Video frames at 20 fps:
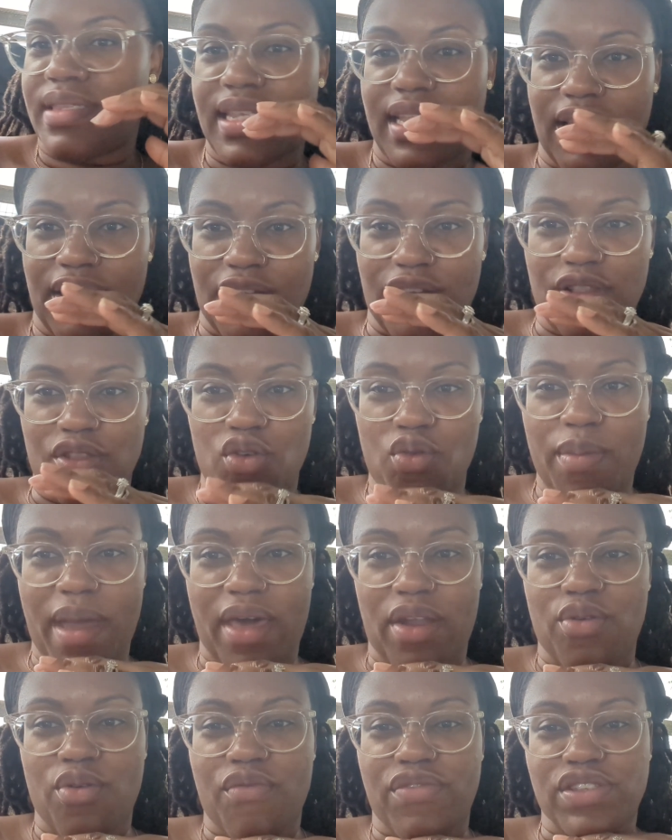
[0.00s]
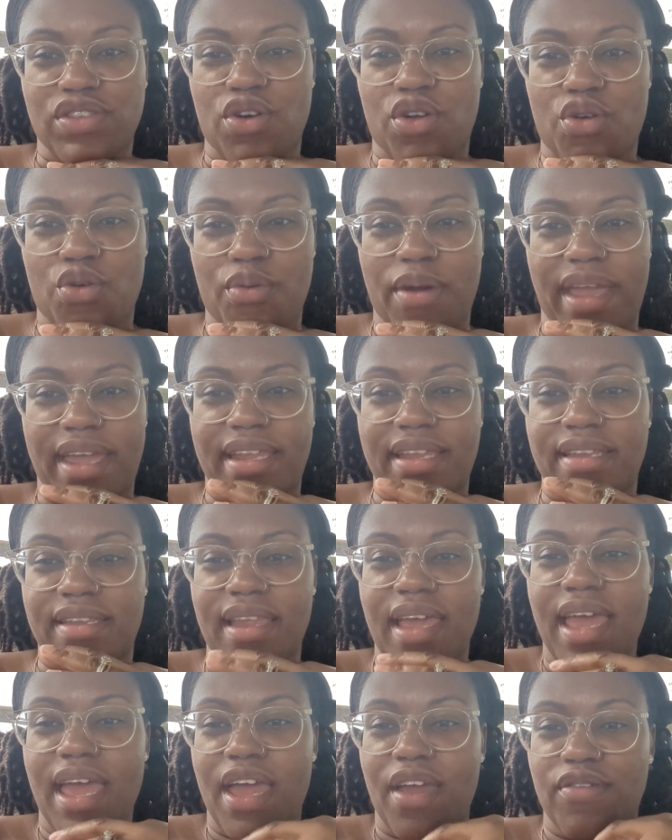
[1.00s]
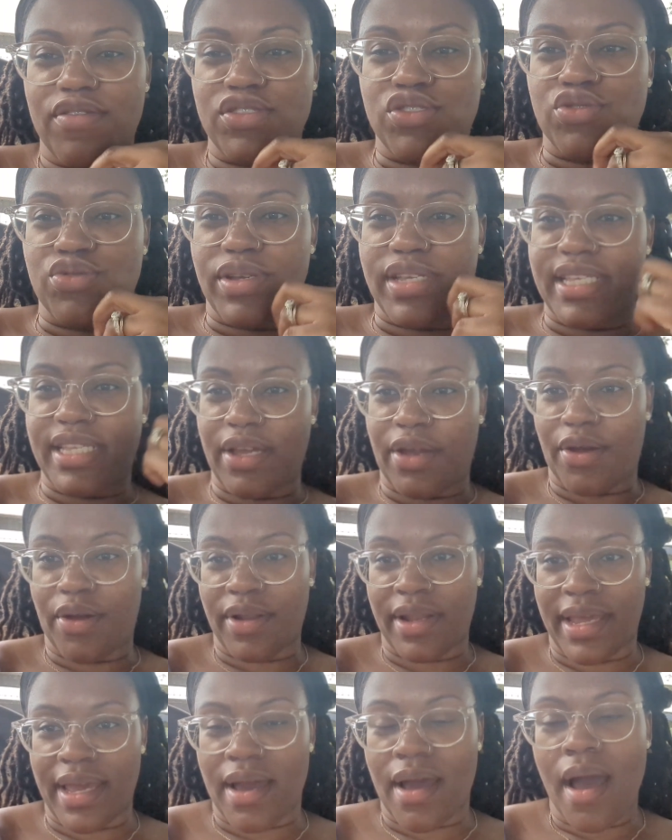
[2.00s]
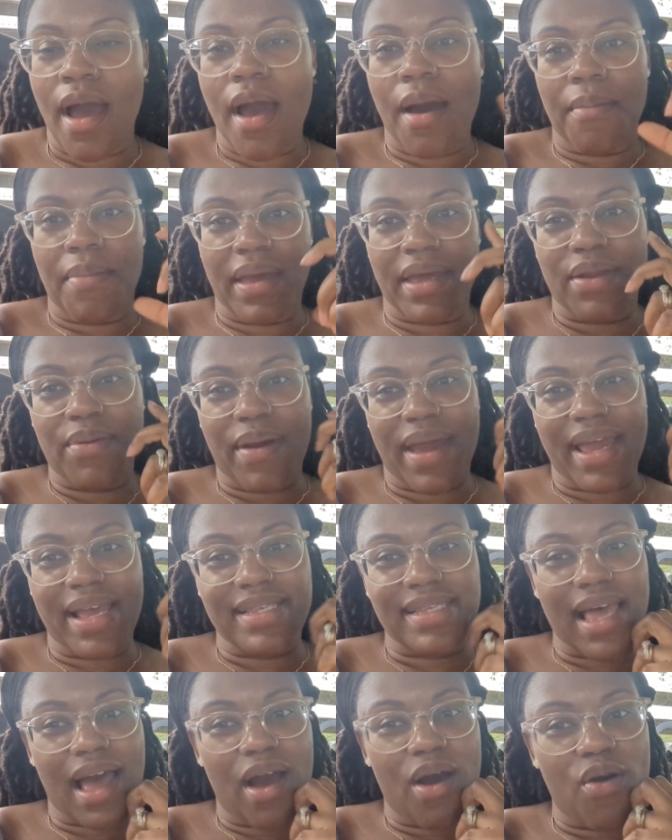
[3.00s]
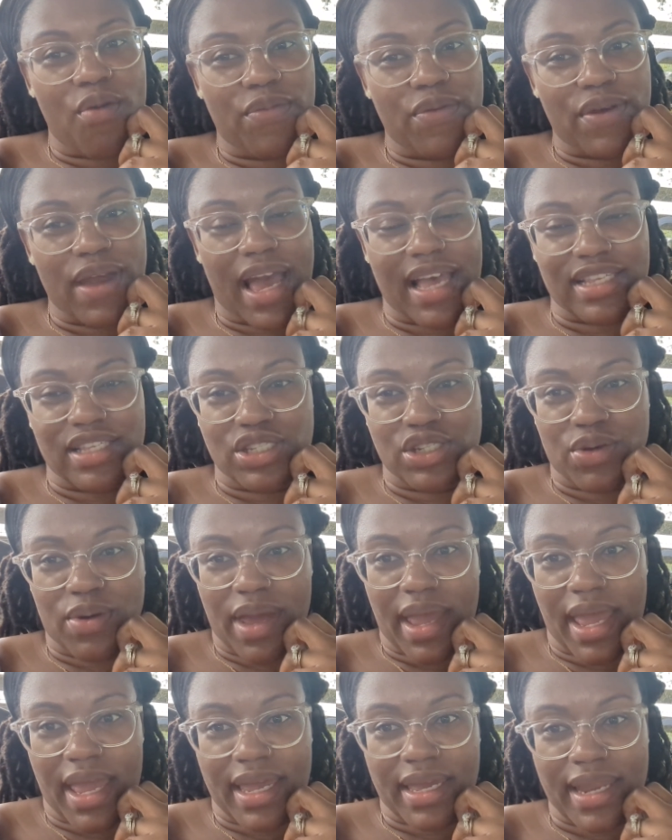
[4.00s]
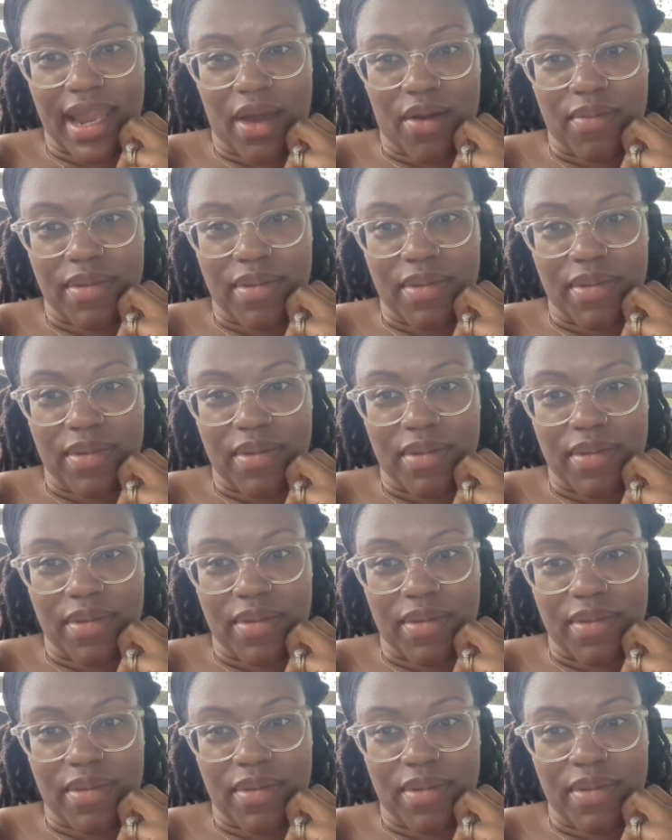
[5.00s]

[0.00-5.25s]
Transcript: little gloomy. I don't know if it's going to rain. It was drizzling earlier. But anyways, I hope you guys enjoyed hanging out